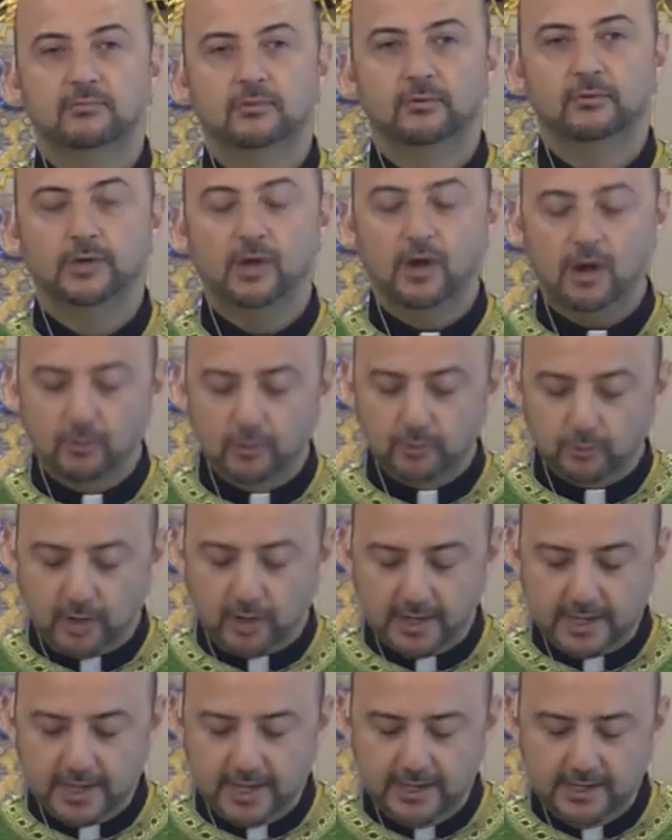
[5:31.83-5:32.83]
We all would
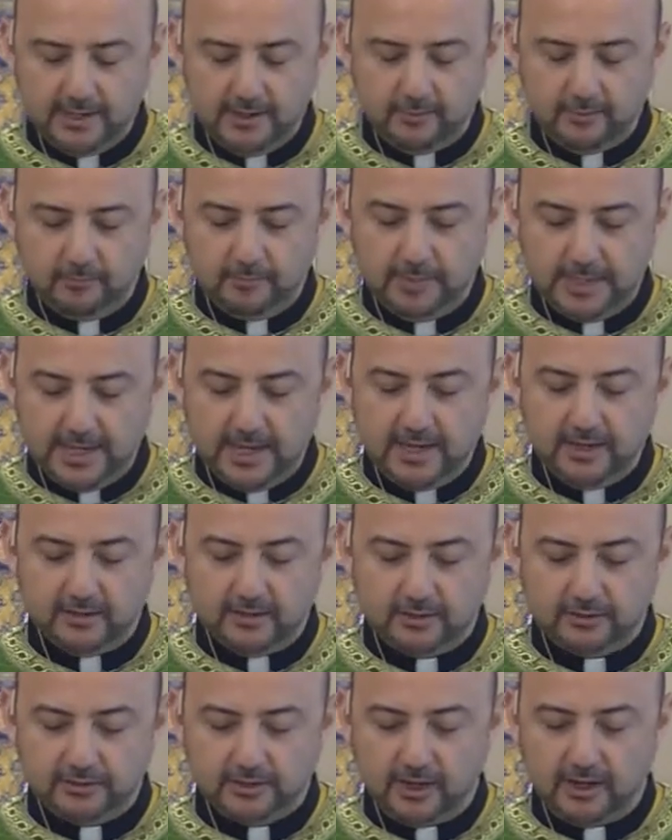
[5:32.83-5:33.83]
want to he- be
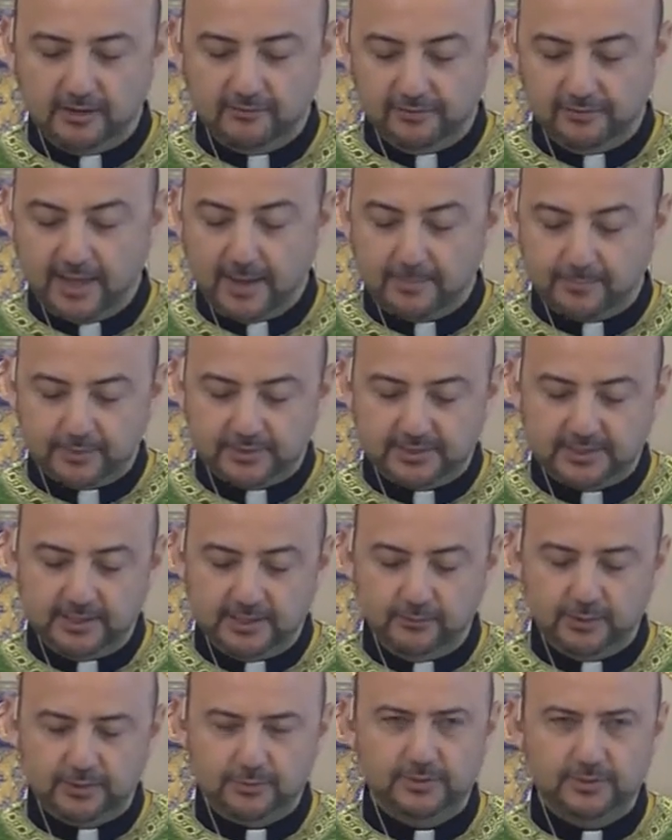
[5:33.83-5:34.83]
healed of leprosy,
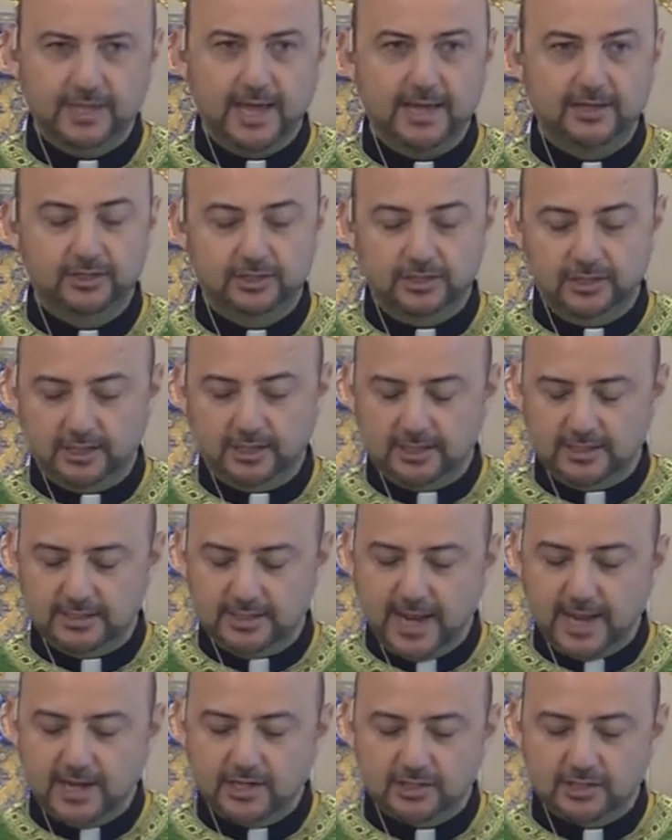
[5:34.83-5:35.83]
which was actually a
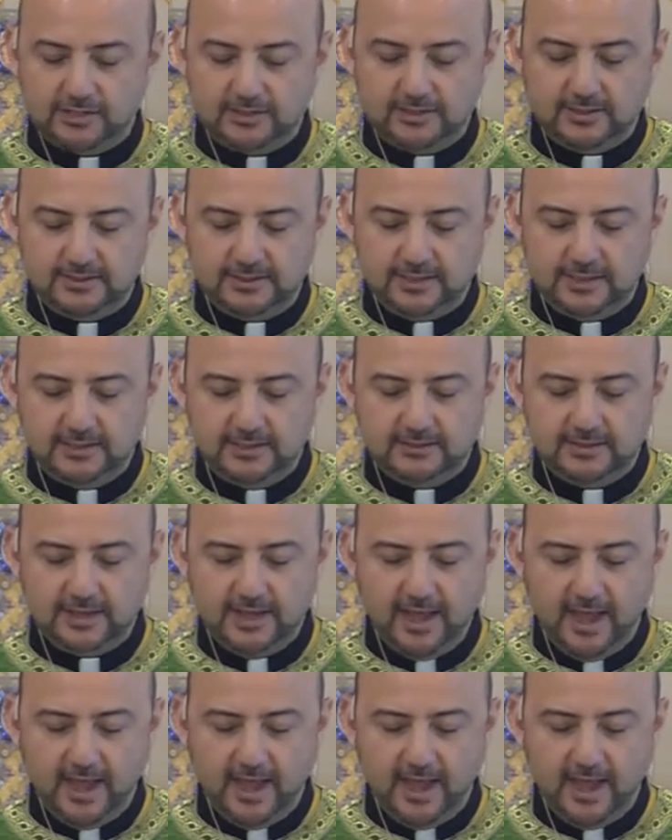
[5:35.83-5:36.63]
contagious disease,